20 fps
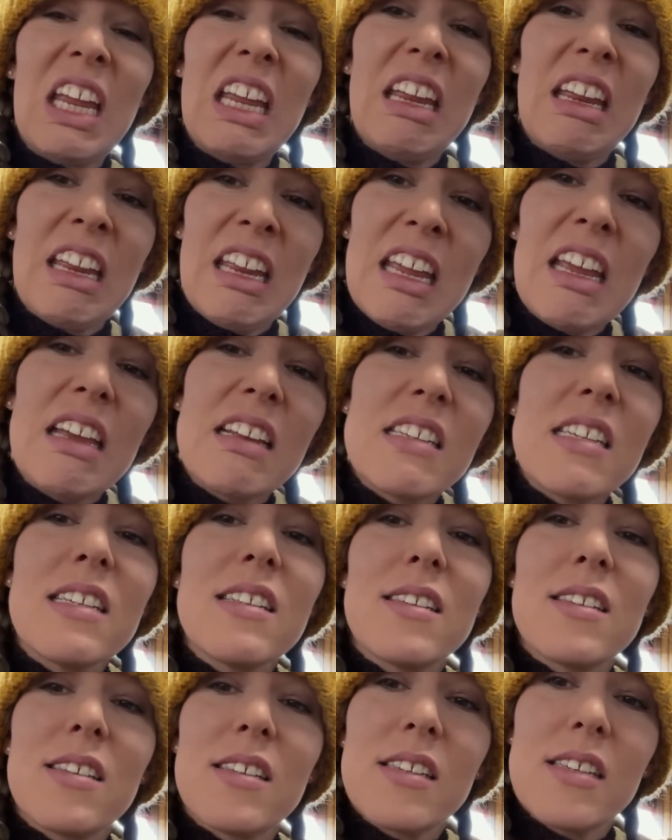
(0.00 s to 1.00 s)
get
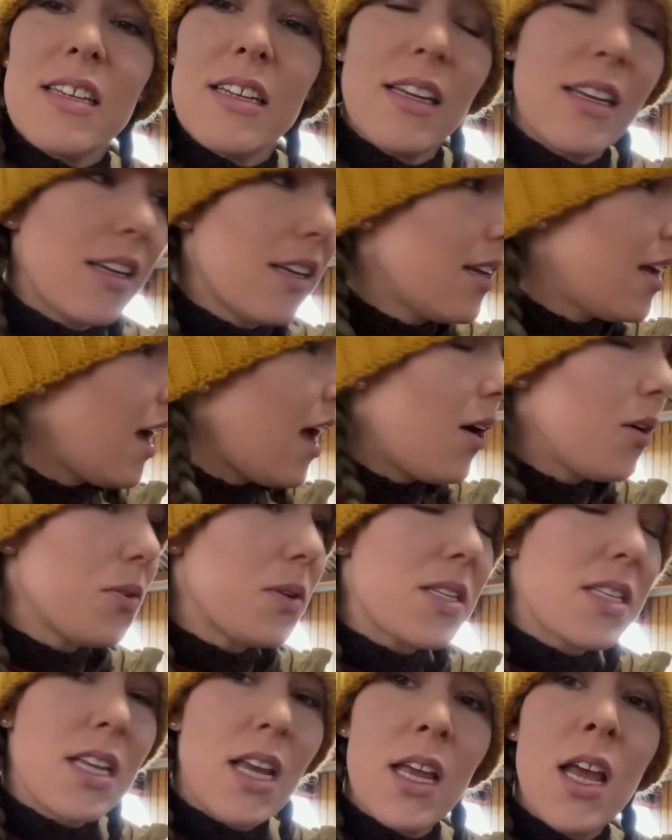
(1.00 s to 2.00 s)
it, how do
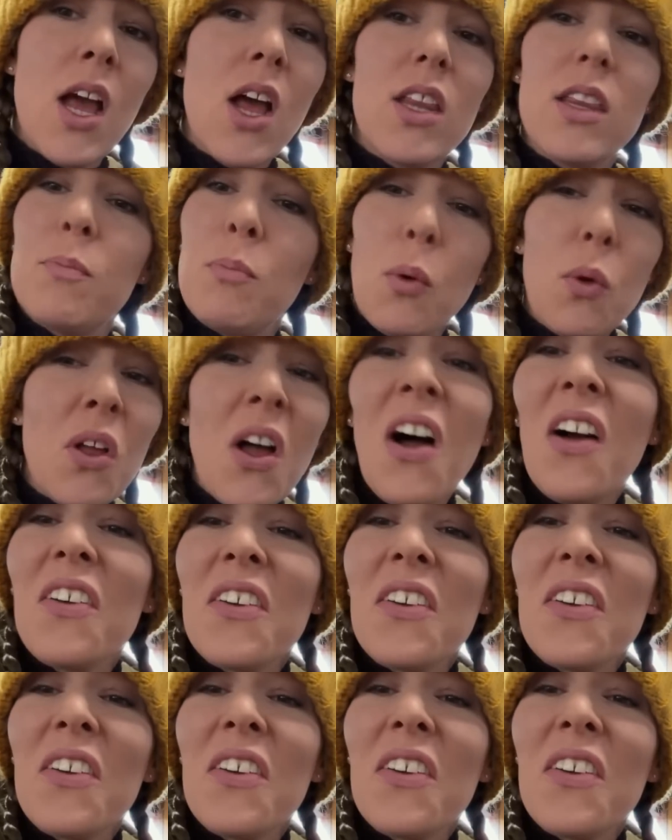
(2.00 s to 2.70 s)
I say? The bull can't